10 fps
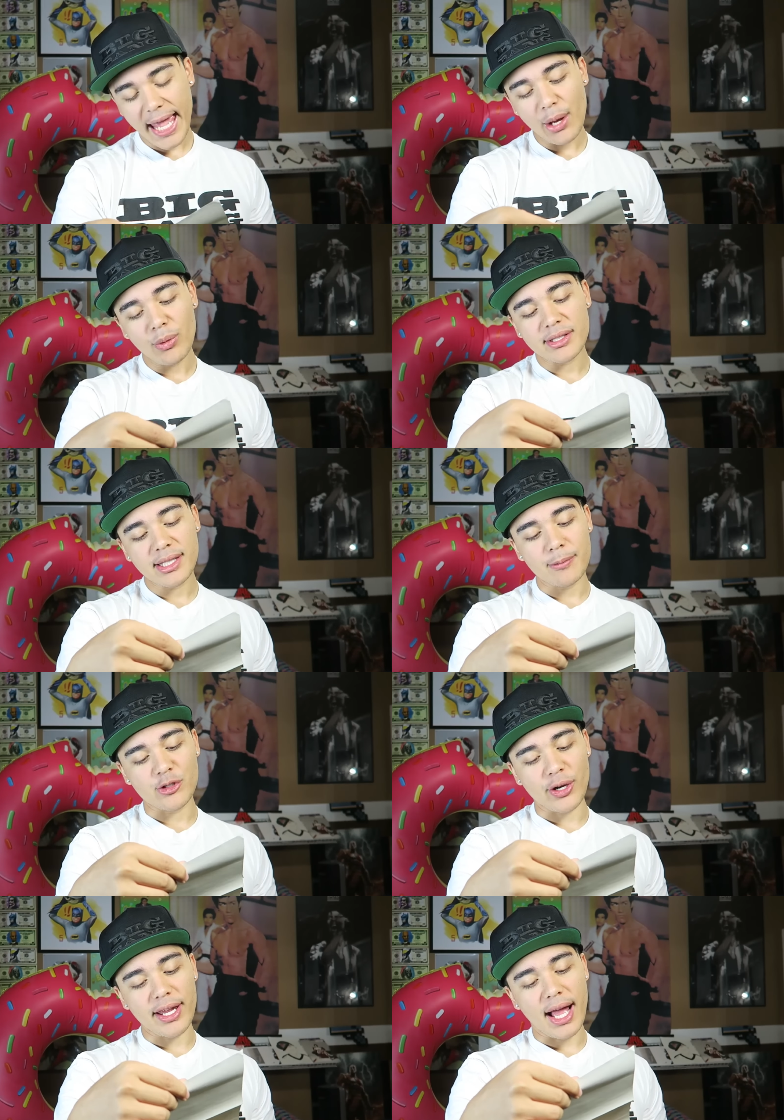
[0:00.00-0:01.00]
Hey, what's up,
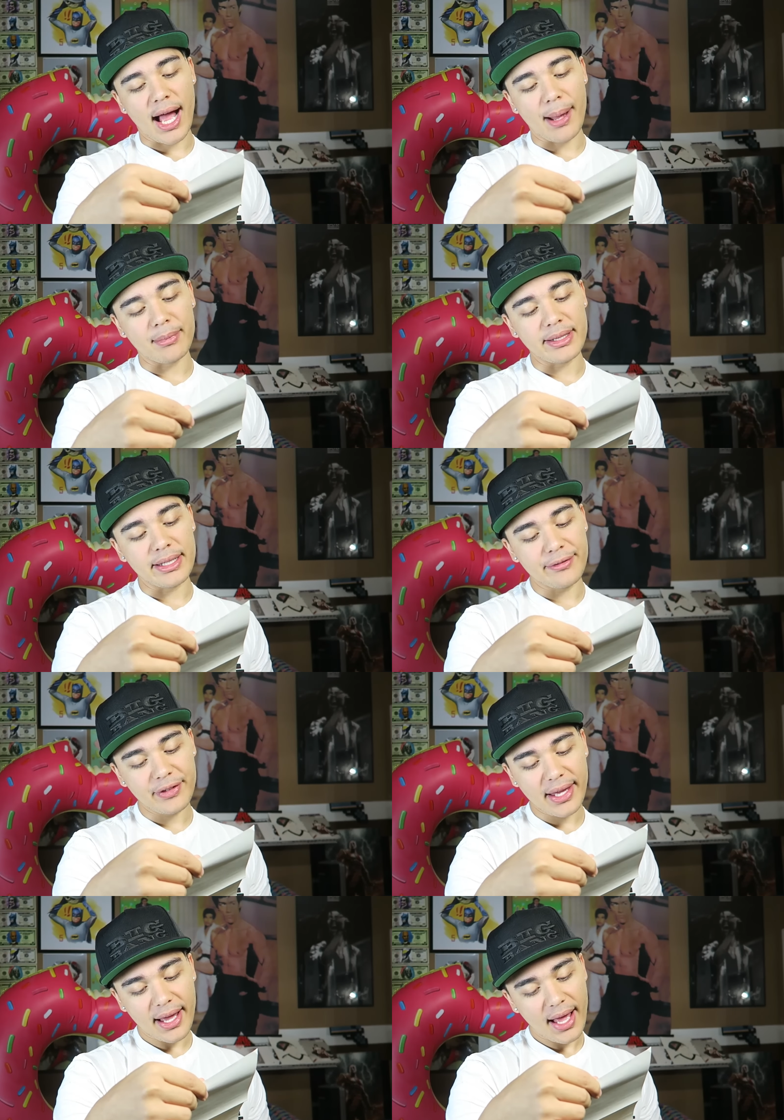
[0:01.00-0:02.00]
Dre? I'm
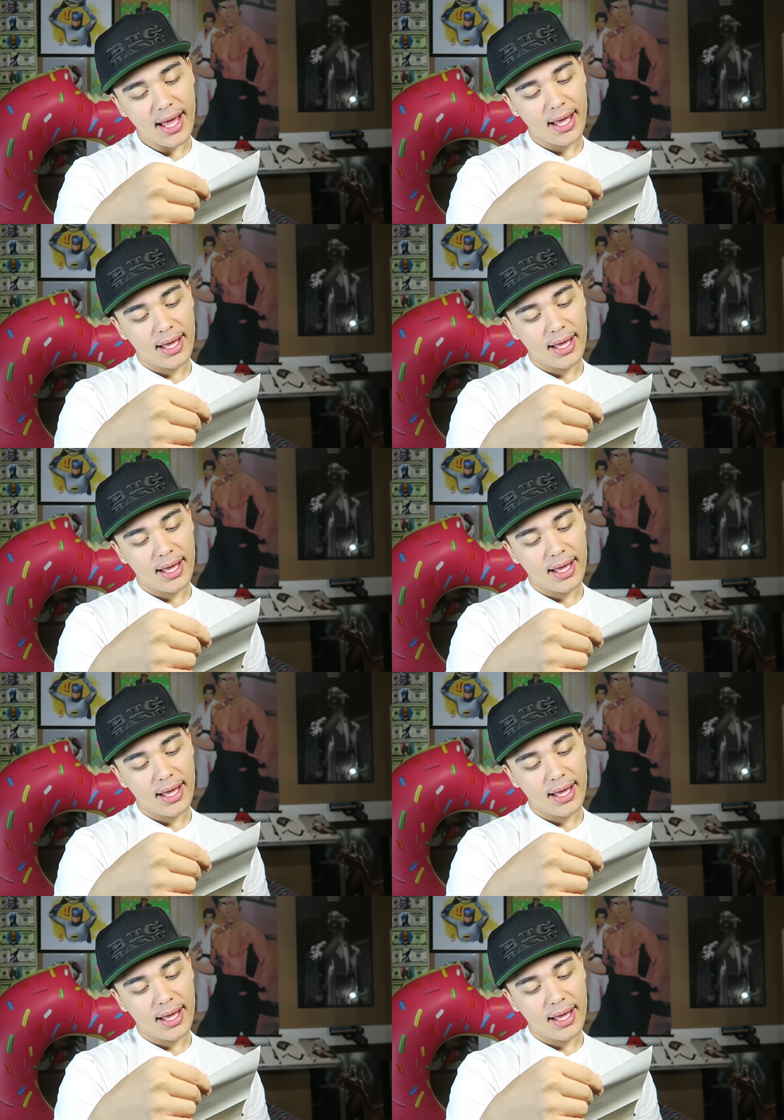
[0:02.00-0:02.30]
Livia.